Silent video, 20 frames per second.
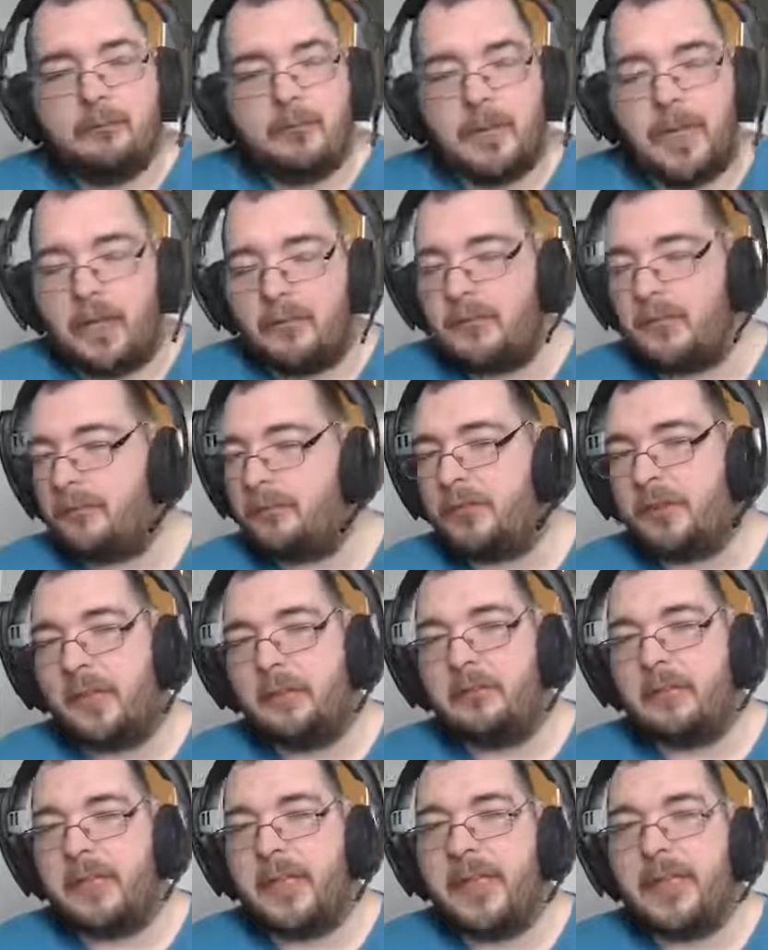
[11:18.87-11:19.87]
Have it for
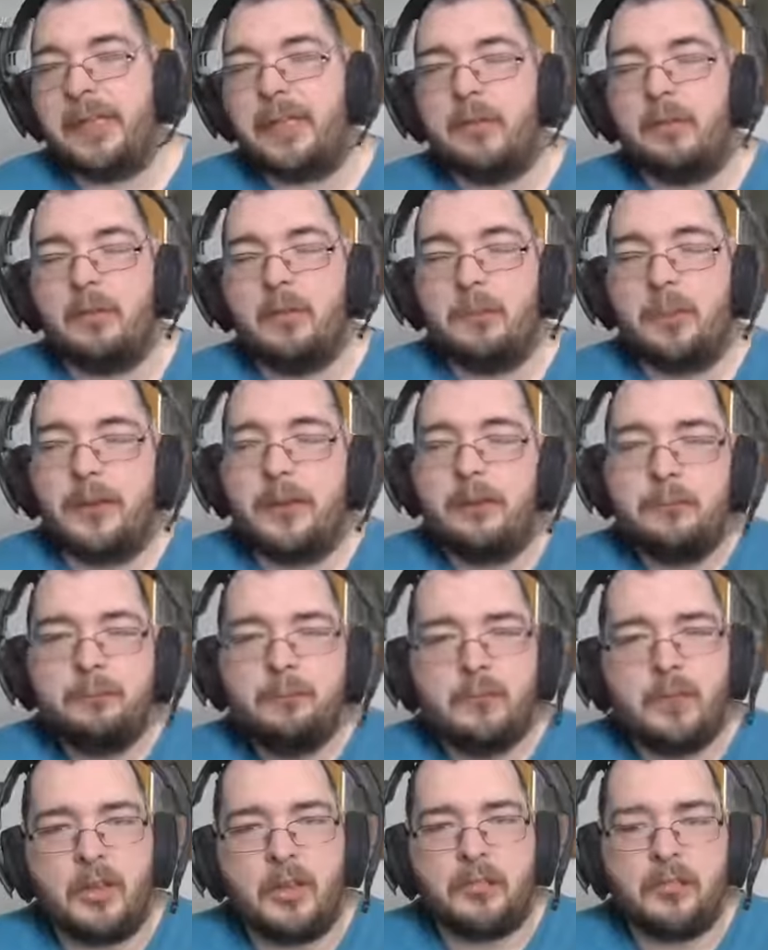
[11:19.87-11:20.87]
another day, you know what I mean?
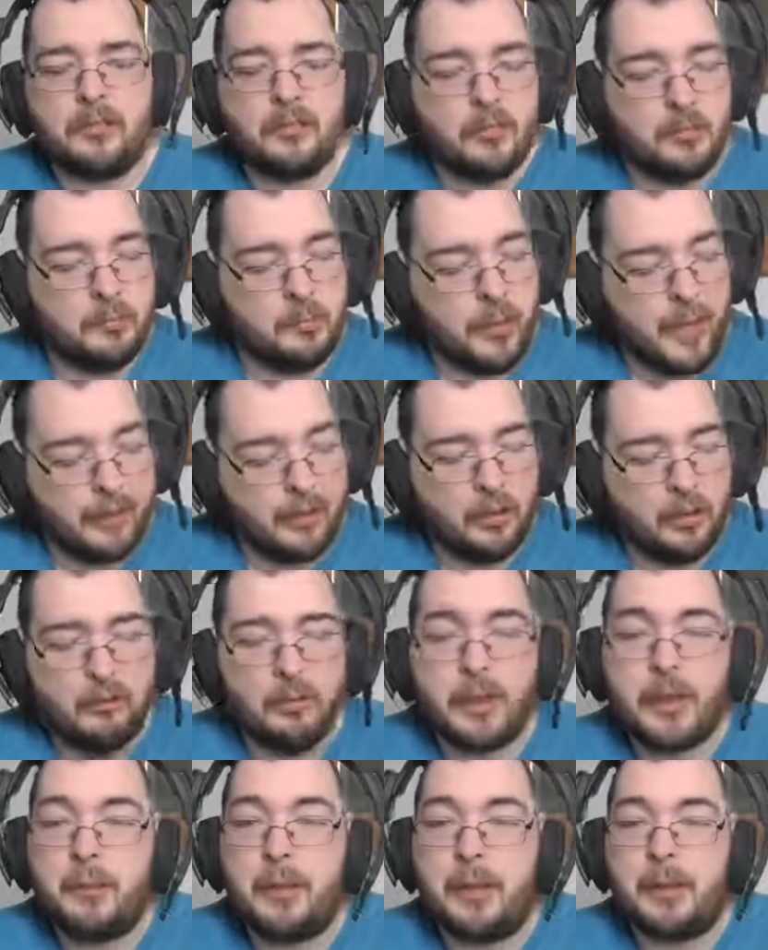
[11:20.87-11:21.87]
So it's not too bad. I
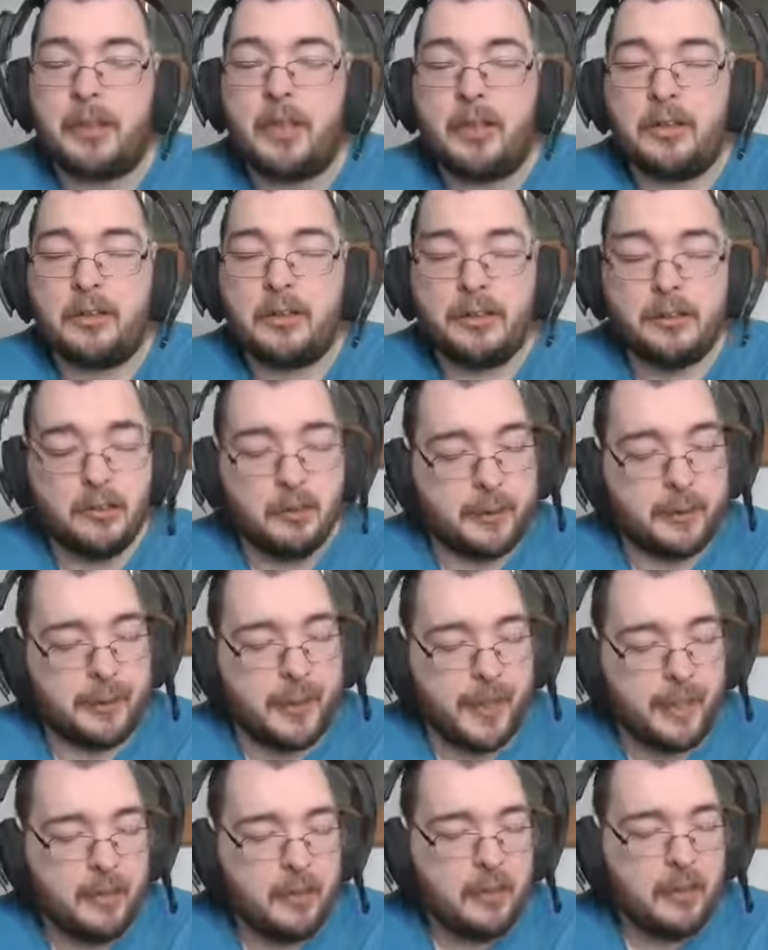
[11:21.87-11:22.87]
recommend, guys, you doing
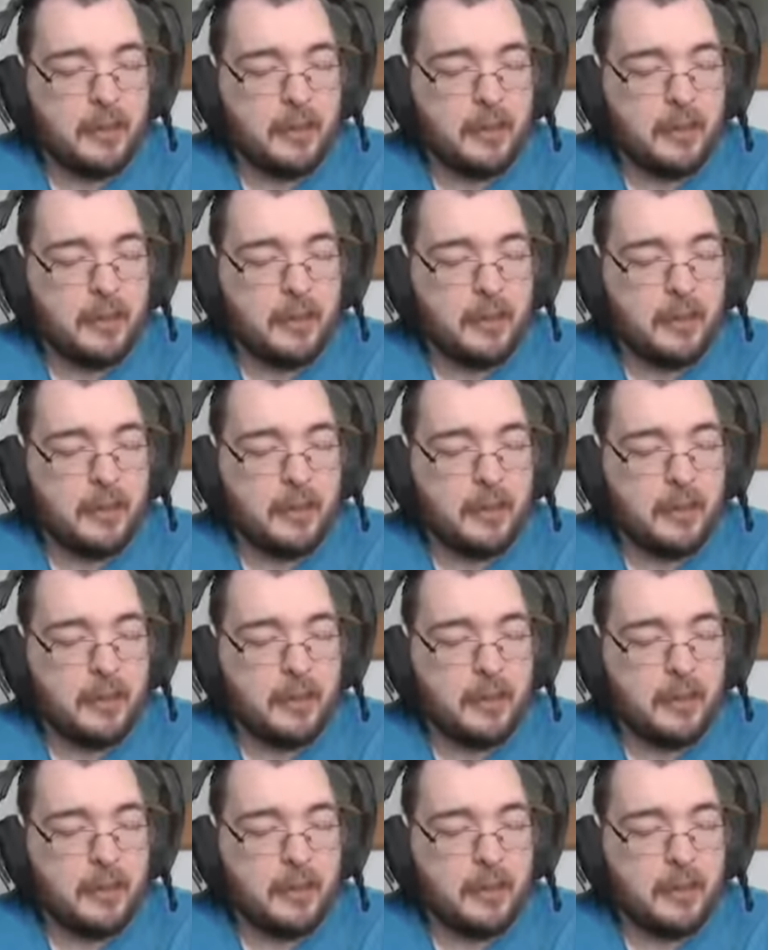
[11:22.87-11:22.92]
that.